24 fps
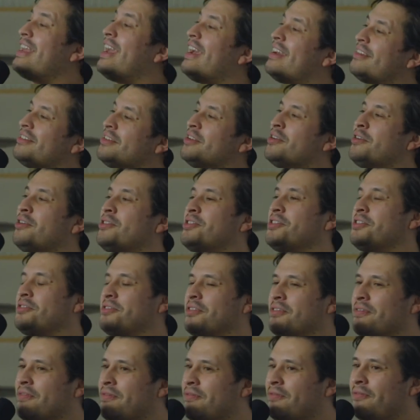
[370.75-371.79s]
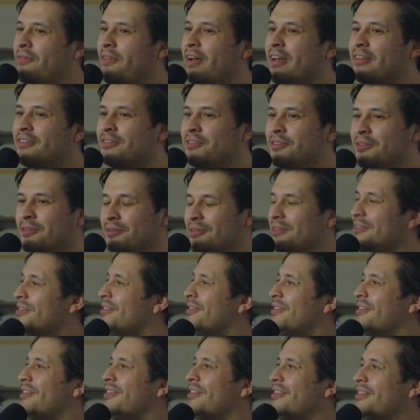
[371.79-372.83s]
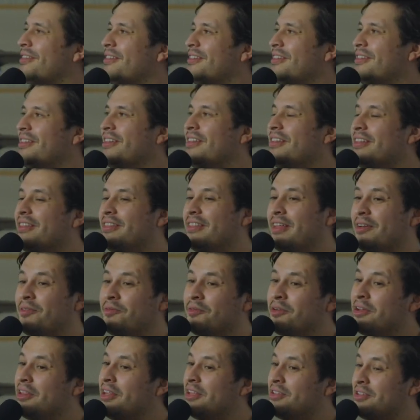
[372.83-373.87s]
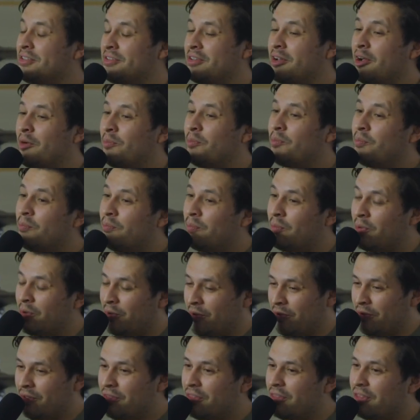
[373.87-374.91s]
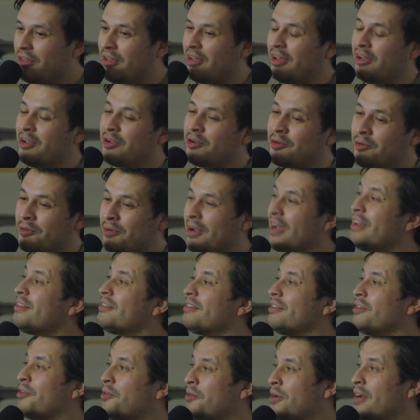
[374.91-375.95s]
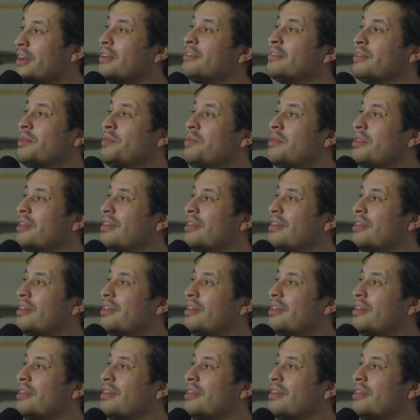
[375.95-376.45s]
Yes, you're just a vessel that really just helped birth and creates created something.